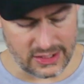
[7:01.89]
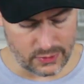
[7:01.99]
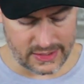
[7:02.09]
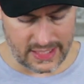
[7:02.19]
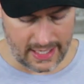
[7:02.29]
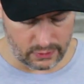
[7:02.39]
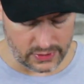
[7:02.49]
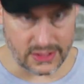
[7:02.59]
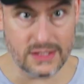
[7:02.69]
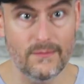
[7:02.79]
to his
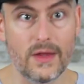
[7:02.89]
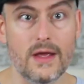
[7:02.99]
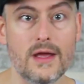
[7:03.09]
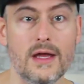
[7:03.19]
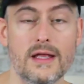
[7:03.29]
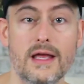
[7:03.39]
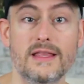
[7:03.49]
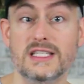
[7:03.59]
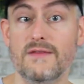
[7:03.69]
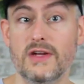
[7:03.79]
house. In
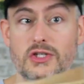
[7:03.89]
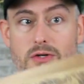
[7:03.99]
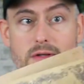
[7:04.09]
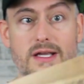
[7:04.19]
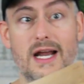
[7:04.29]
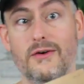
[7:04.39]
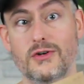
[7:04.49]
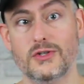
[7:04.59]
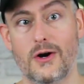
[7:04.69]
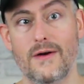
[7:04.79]
this adventure, the
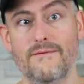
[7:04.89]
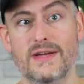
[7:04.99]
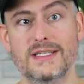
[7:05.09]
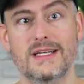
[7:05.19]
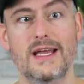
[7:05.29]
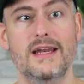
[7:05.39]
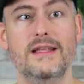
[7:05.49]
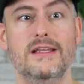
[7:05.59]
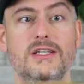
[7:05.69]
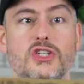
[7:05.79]
characters are
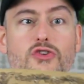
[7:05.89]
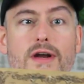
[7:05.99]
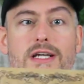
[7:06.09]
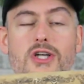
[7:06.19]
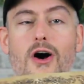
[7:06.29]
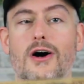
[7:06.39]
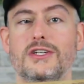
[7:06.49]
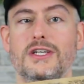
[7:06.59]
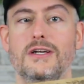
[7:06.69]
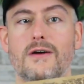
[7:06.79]
investigating the strange
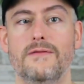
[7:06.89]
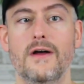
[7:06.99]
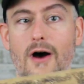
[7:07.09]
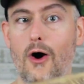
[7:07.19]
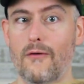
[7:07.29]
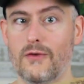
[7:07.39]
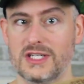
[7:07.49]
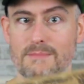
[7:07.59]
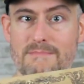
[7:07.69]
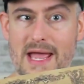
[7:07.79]
haunting of
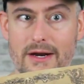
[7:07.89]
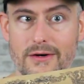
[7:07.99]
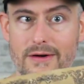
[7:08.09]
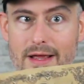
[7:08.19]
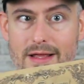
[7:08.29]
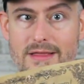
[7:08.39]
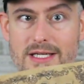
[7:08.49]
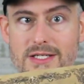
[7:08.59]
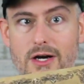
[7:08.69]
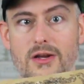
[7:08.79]
Halvrest Manor, and
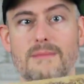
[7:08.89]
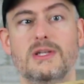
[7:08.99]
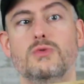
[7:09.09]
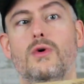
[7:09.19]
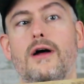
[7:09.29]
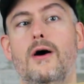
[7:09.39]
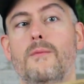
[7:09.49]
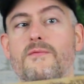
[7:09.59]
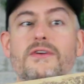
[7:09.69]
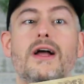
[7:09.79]
these documents will
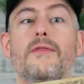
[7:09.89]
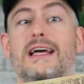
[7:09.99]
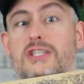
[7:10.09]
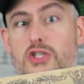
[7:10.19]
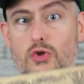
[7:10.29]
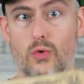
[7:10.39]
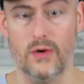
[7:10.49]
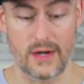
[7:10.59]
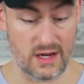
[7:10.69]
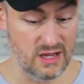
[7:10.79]
help fill out that story.